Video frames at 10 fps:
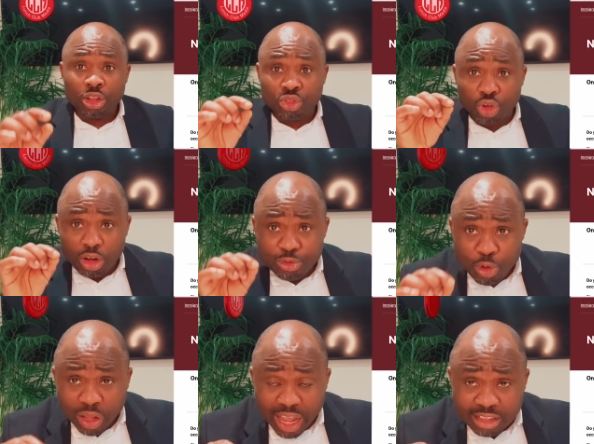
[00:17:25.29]
Don't
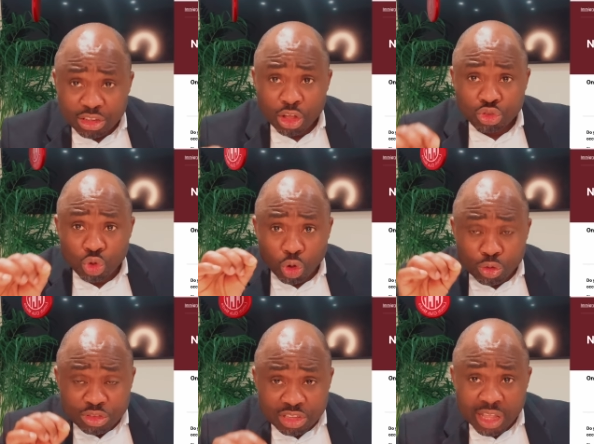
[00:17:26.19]
forget to
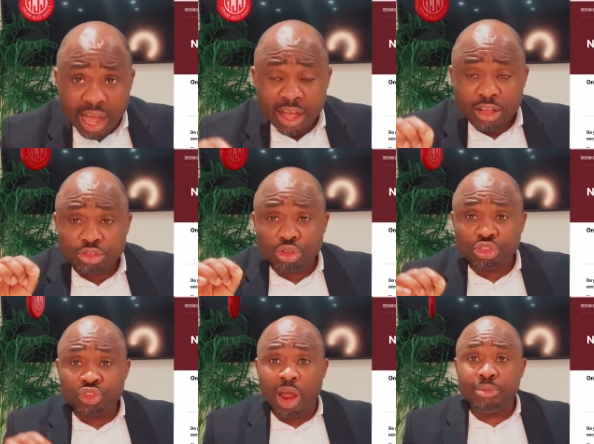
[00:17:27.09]
consider
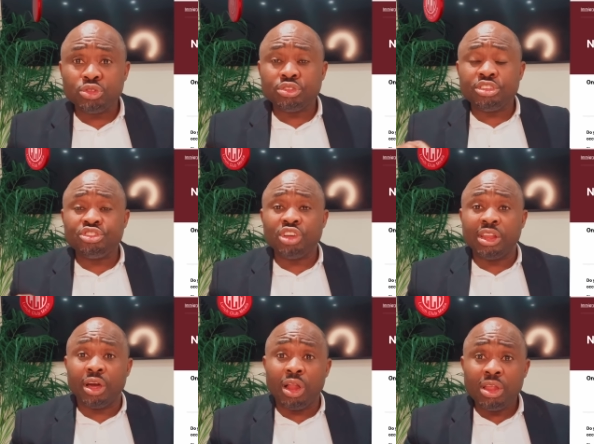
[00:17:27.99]
subscribing to this
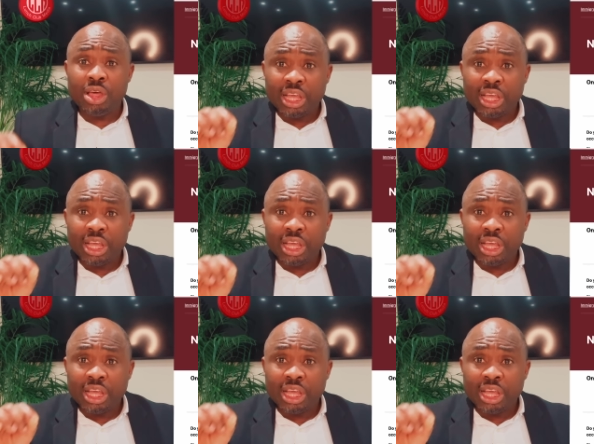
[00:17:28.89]
channel.